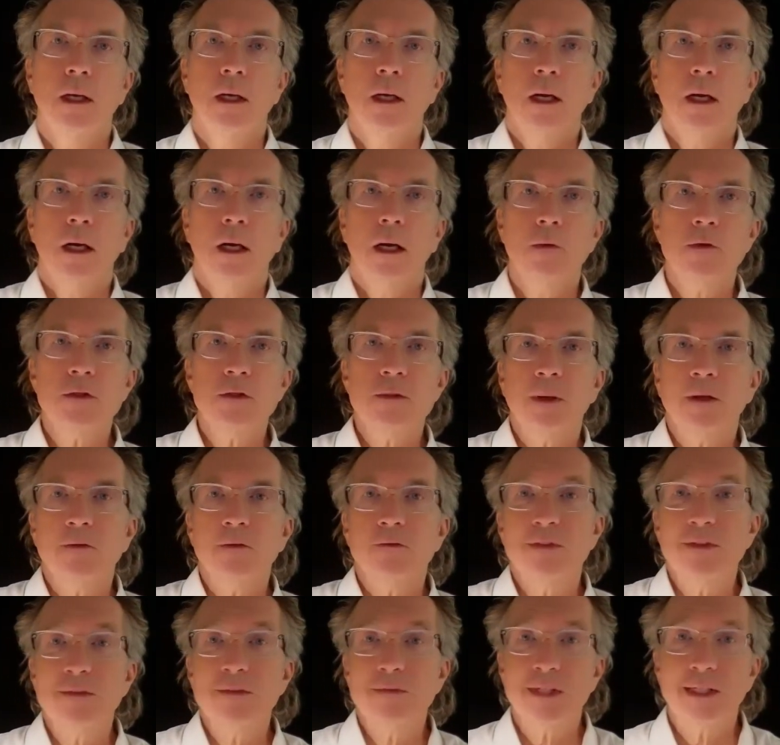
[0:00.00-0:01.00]
I was about
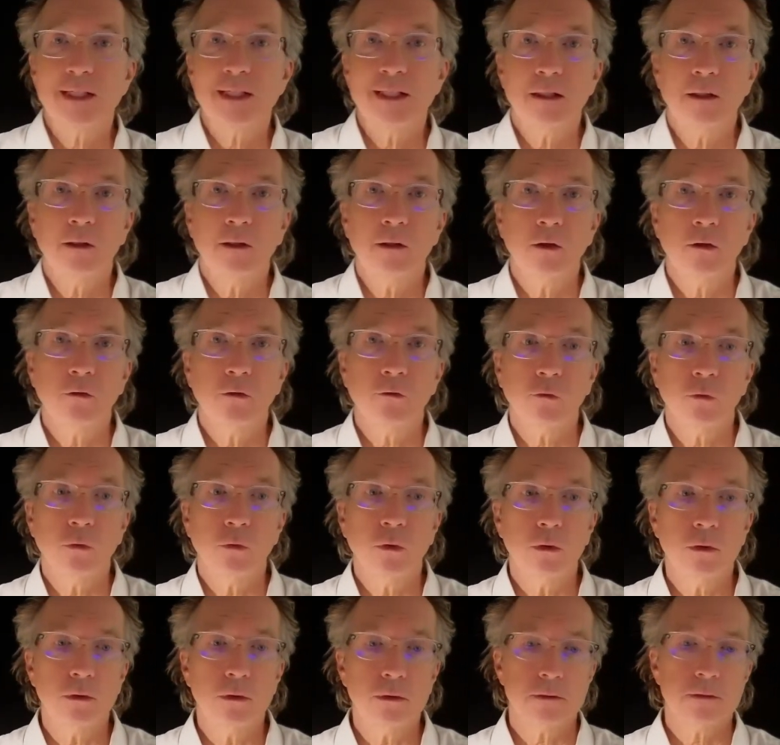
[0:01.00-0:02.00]
15 years
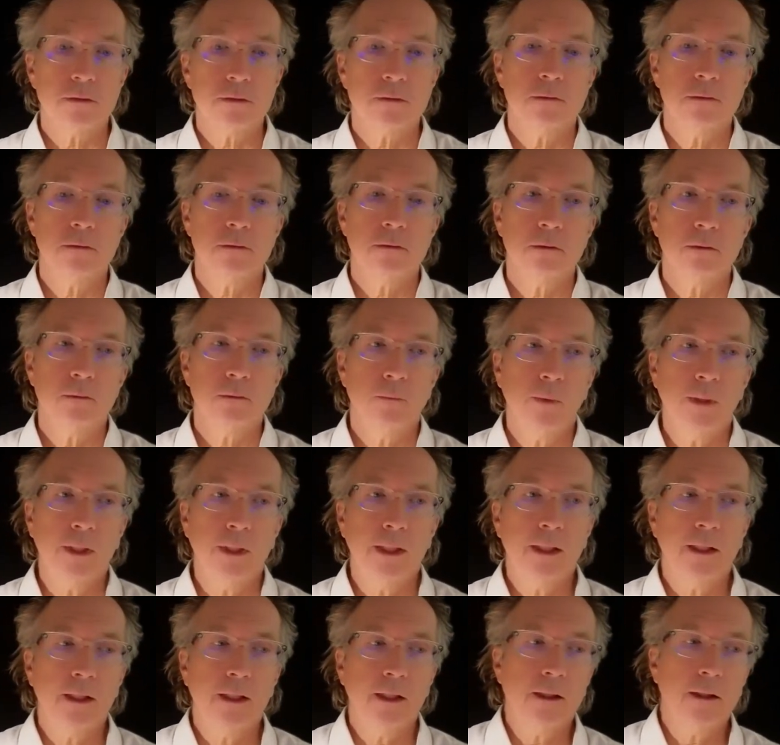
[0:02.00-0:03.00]
old
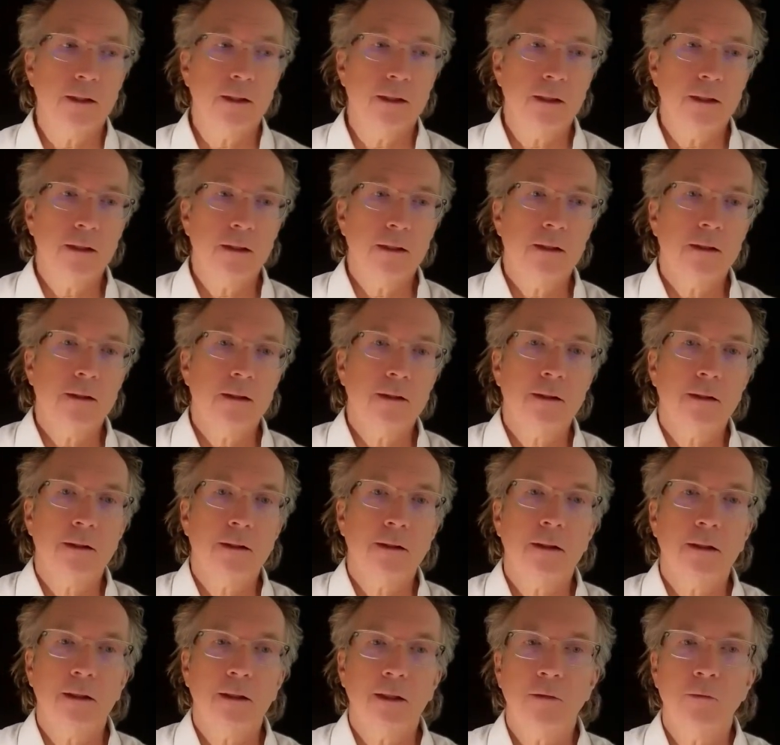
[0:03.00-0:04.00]
when
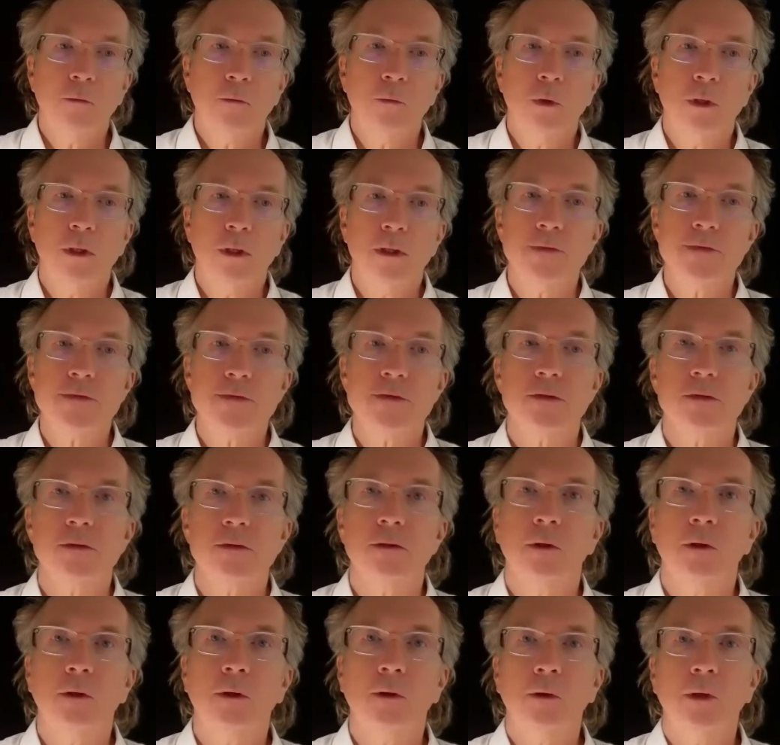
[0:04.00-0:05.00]
I
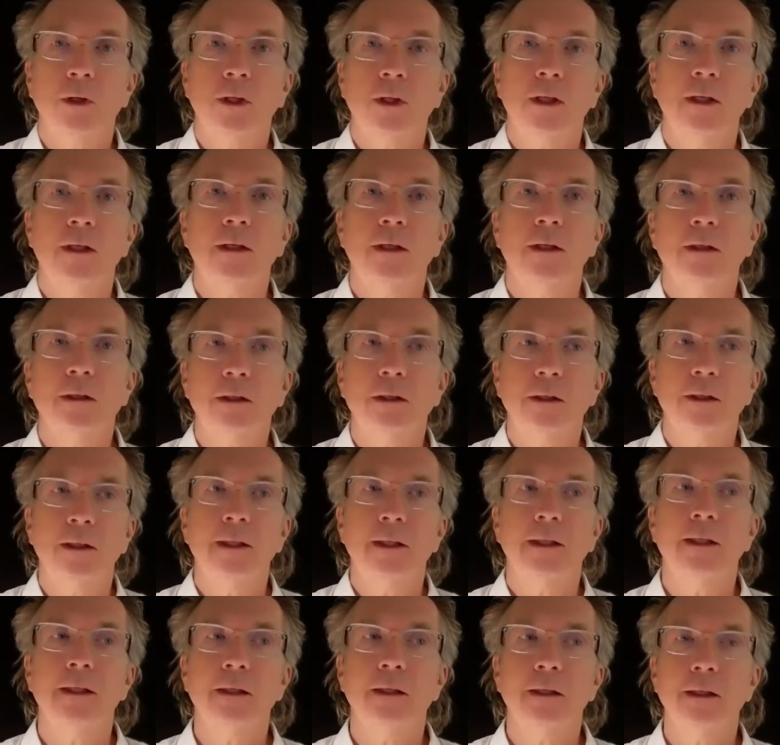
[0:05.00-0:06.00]
was
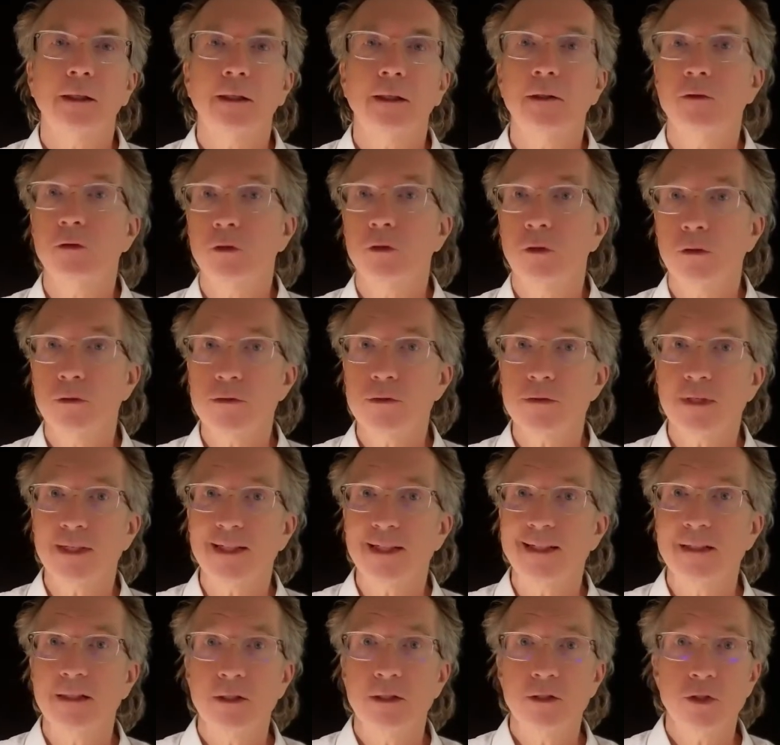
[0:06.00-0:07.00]
introduced and
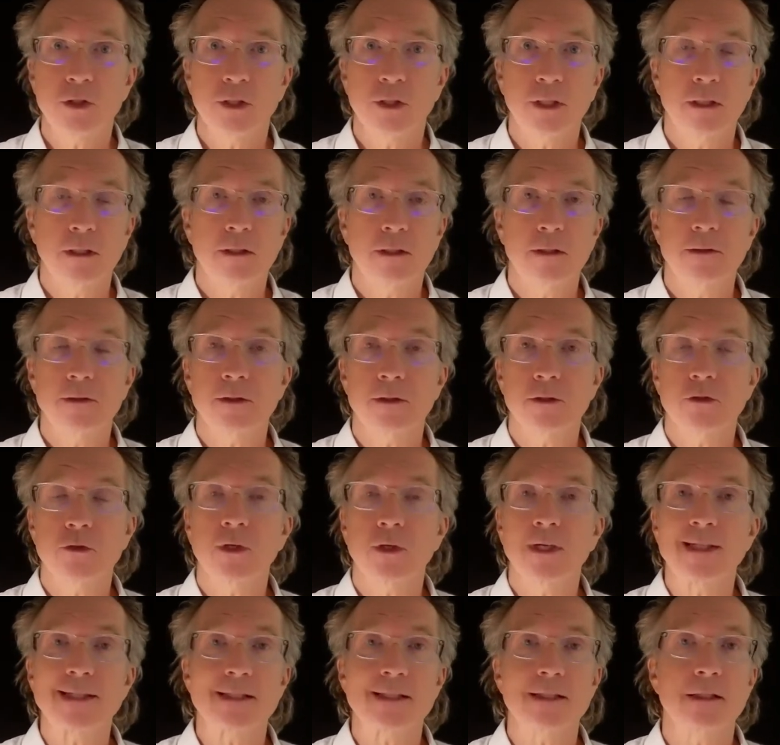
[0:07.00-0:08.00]
initiated into
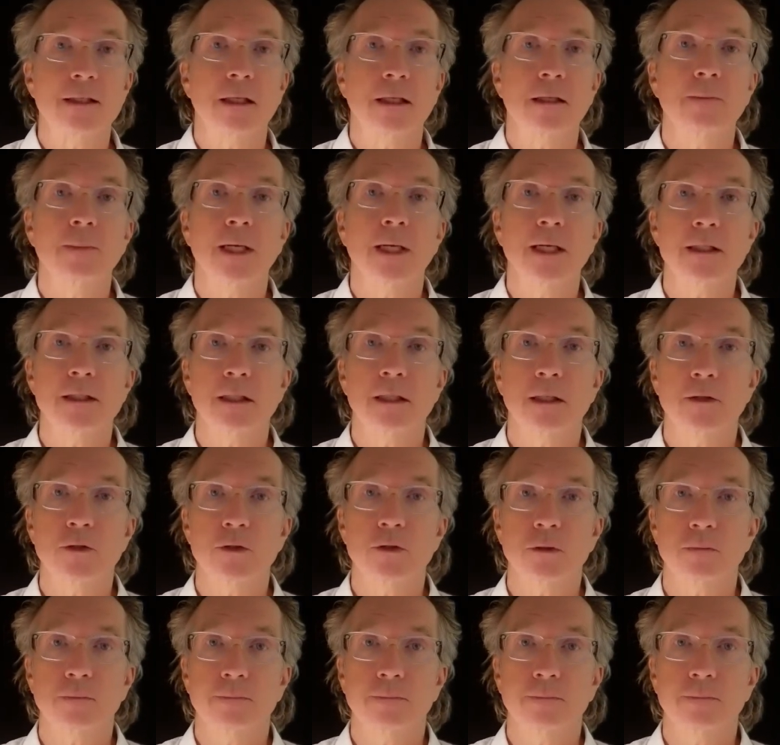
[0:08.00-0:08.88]
transcendental meditation.